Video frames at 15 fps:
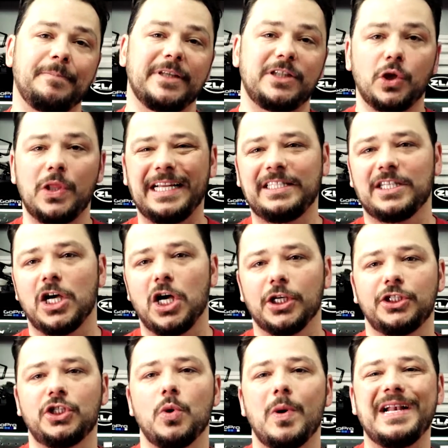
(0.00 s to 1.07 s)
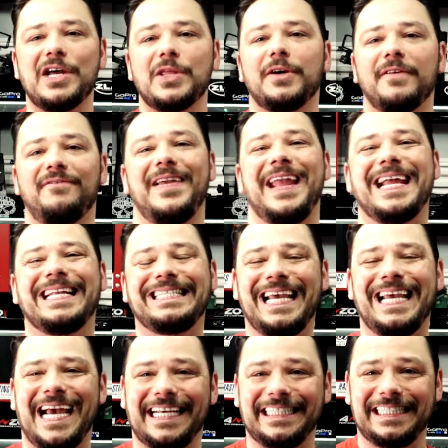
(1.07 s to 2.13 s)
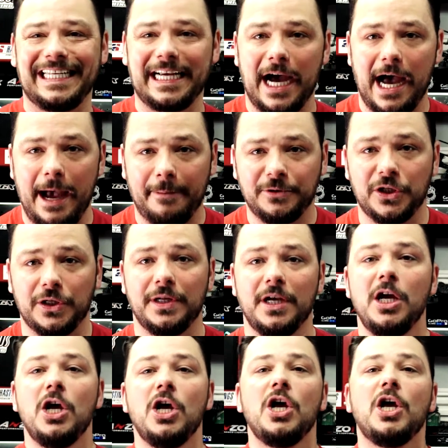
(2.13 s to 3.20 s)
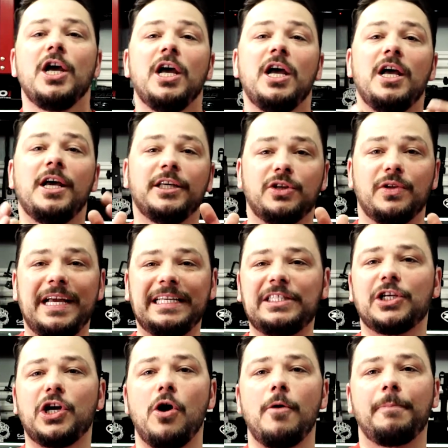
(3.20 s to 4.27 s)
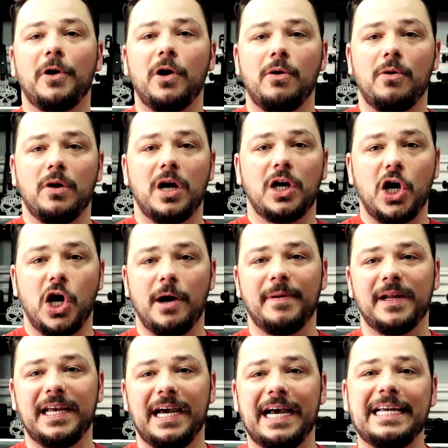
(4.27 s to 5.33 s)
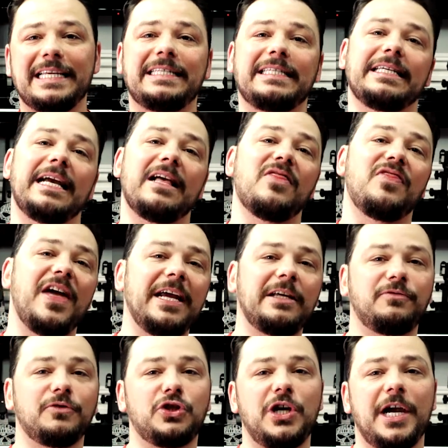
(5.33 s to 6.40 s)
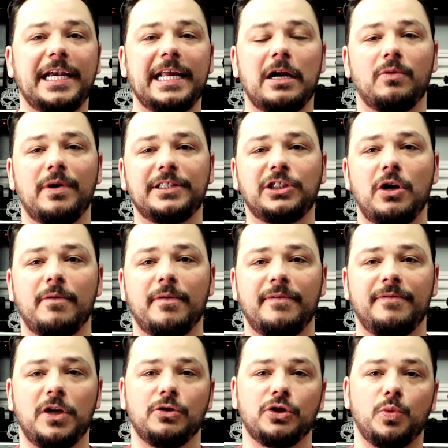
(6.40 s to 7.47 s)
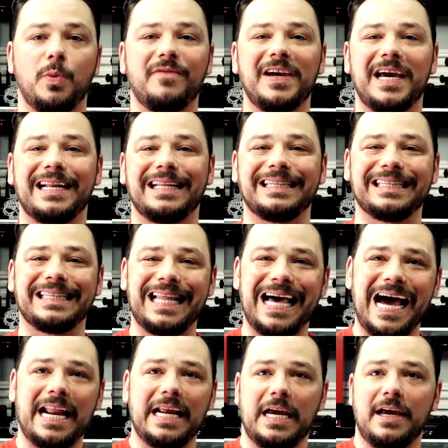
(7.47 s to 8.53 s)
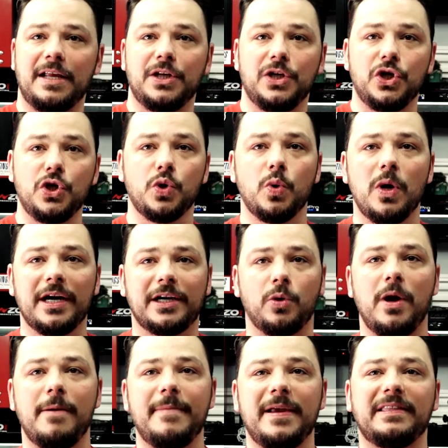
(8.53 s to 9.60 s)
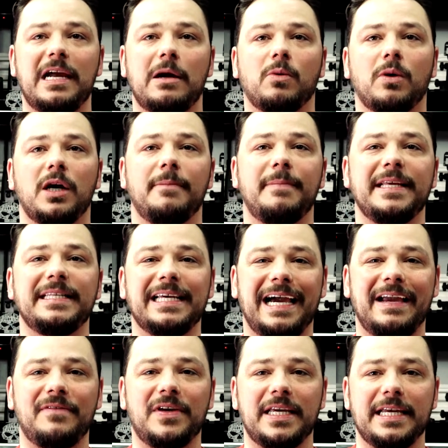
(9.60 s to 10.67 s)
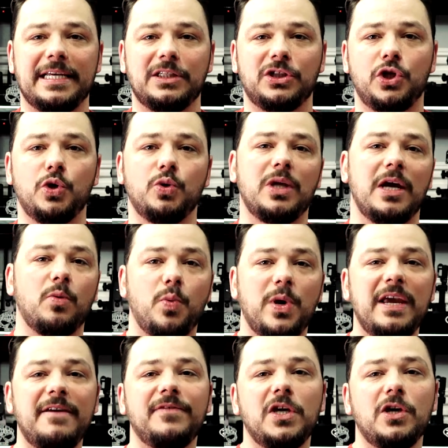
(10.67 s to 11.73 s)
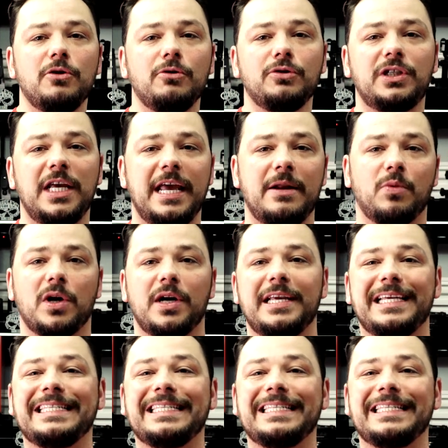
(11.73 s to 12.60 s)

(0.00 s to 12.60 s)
So that's also another fantastic option. So that's the GoPro Karma, guys. Thanks for checking out Red Start Reviews. We've got a lot of new equipment that we're gonna be diving into that we've used and we're gonna